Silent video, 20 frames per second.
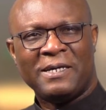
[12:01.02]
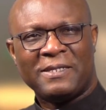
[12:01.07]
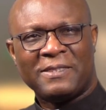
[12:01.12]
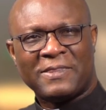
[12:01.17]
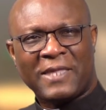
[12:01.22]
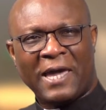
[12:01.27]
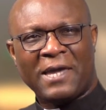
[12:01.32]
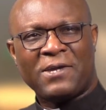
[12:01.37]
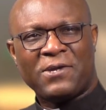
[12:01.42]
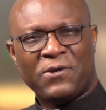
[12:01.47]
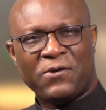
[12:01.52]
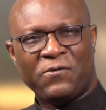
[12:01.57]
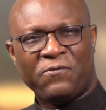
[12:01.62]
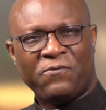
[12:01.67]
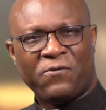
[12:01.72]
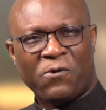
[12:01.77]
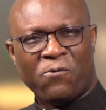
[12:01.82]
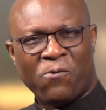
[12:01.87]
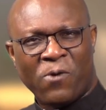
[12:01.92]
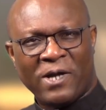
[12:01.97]
Thank you
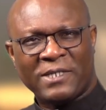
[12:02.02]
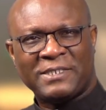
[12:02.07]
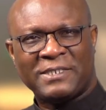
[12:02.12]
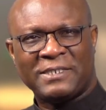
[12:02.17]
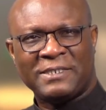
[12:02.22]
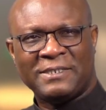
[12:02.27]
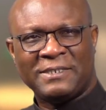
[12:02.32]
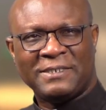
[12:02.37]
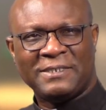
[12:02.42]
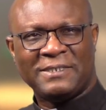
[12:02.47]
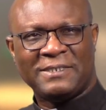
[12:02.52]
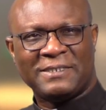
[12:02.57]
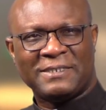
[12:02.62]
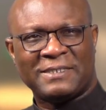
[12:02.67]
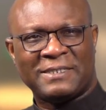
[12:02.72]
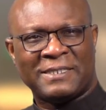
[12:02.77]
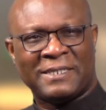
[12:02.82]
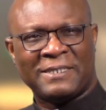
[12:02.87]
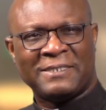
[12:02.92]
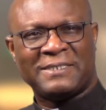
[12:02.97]
for watching
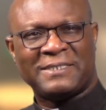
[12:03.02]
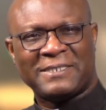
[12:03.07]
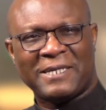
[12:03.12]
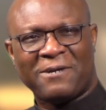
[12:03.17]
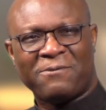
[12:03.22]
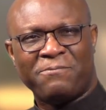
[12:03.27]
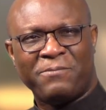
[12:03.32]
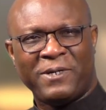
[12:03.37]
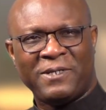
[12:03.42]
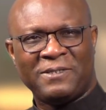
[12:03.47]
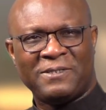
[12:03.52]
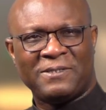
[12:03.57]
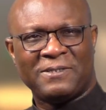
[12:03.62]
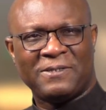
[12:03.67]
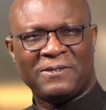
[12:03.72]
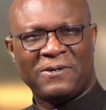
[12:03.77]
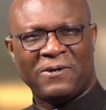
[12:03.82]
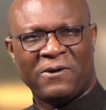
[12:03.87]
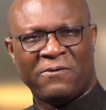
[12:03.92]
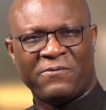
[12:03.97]
this segment
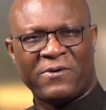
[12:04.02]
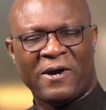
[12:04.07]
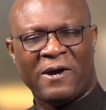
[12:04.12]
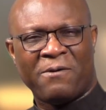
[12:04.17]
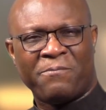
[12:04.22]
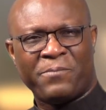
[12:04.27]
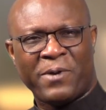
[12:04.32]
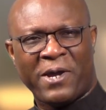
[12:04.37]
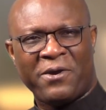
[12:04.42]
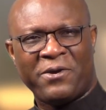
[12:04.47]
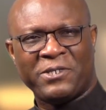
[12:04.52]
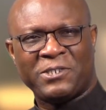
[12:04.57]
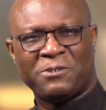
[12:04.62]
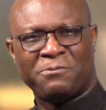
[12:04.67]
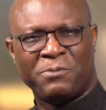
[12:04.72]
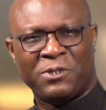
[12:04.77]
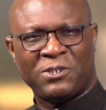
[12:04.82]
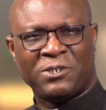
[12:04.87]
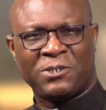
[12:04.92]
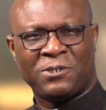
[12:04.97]
of our parish
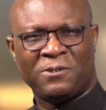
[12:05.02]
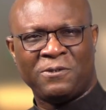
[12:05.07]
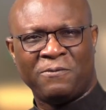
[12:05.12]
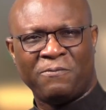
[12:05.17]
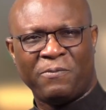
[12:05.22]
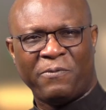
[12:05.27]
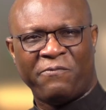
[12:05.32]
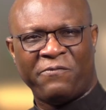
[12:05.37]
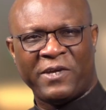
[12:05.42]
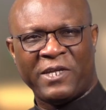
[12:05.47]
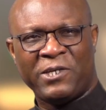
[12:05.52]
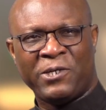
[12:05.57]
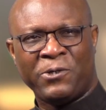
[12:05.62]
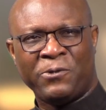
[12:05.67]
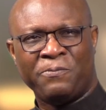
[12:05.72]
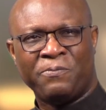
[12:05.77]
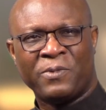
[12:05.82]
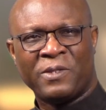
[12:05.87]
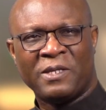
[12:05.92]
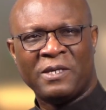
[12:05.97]
mission
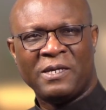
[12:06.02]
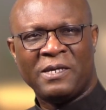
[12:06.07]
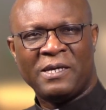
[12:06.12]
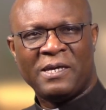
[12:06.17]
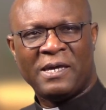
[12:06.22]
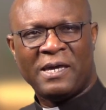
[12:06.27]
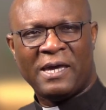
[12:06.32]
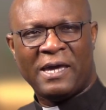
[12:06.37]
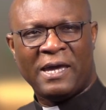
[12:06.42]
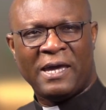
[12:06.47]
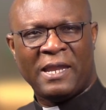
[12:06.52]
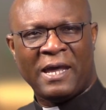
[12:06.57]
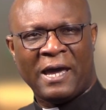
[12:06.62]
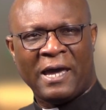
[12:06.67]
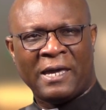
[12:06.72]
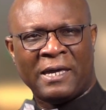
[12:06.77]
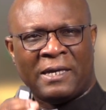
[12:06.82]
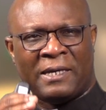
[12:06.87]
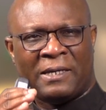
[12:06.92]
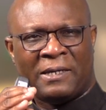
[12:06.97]
video, and
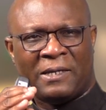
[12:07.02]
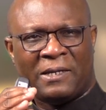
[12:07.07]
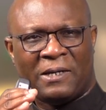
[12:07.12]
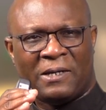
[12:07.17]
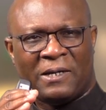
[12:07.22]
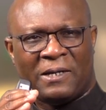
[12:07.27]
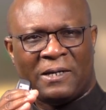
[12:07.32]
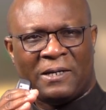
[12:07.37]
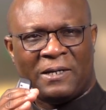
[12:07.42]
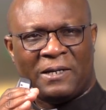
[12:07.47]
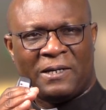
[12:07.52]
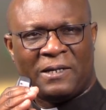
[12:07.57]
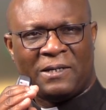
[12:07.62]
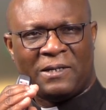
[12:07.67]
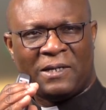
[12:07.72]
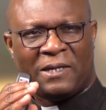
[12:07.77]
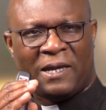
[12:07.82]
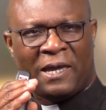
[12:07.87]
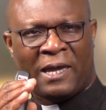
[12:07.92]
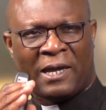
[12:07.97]
I
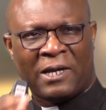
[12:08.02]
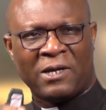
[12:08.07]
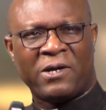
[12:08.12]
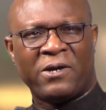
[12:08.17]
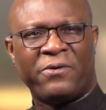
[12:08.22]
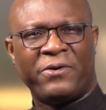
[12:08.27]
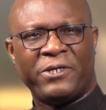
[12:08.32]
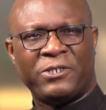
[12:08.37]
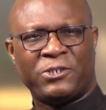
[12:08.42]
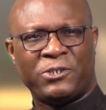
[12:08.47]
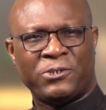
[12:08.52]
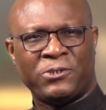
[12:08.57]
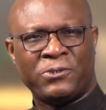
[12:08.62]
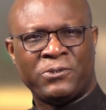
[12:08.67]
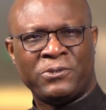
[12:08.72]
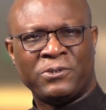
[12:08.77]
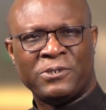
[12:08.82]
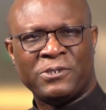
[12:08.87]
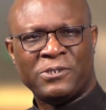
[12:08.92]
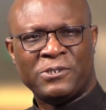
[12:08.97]
encourage
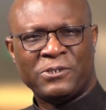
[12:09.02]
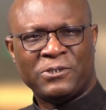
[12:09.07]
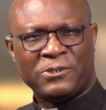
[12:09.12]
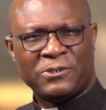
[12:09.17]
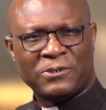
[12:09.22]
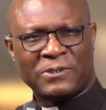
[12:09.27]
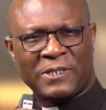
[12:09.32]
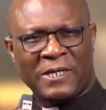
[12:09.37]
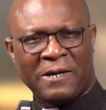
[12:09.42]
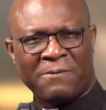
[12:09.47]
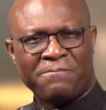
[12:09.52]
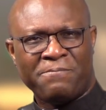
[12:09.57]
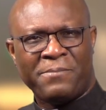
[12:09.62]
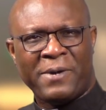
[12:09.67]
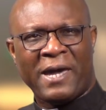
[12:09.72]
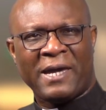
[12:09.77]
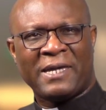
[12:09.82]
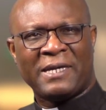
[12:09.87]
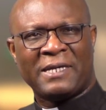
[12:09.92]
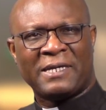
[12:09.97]
you to come
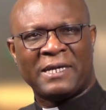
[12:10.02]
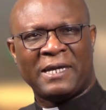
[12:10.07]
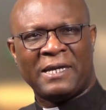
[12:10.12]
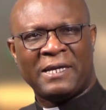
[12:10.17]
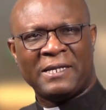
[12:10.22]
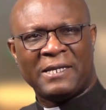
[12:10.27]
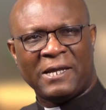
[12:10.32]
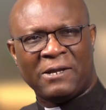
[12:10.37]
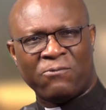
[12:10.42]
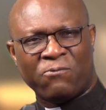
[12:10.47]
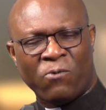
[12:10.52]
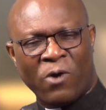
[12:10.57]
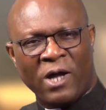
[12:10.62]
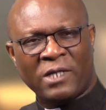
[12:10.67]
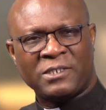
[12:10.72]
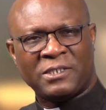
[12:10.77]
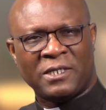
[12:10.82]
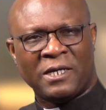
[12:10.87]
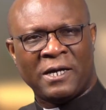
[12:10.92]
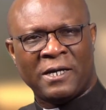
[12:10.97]
back again and
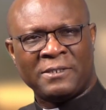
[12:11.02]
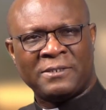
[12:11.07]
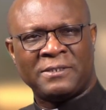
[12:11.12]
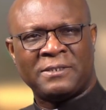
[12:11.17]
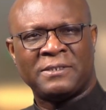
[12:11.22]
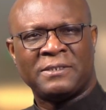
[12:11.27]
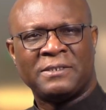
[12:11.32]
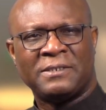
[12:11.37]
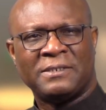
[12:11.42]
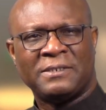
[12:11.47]
watch us